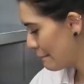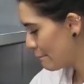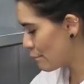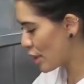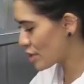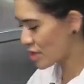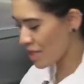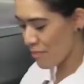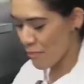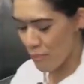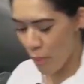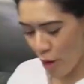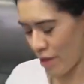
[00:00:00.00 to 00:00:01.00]
most
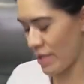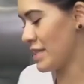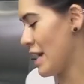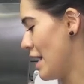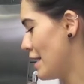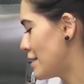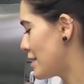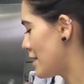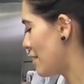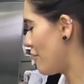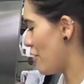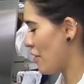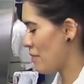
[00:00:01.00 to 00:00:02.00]
important
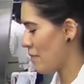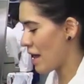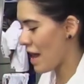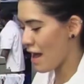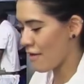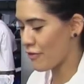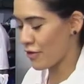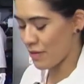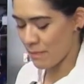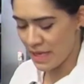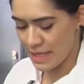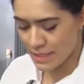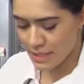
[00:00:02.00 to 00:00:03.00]
for the
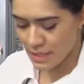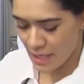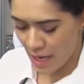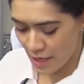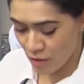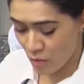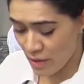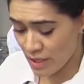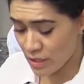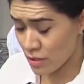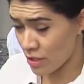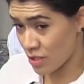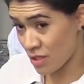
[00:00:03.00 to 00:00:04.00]
beans. You
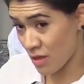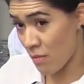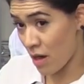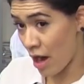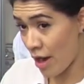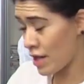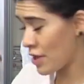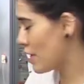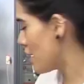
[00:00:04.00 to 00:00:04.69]
want to use some lard.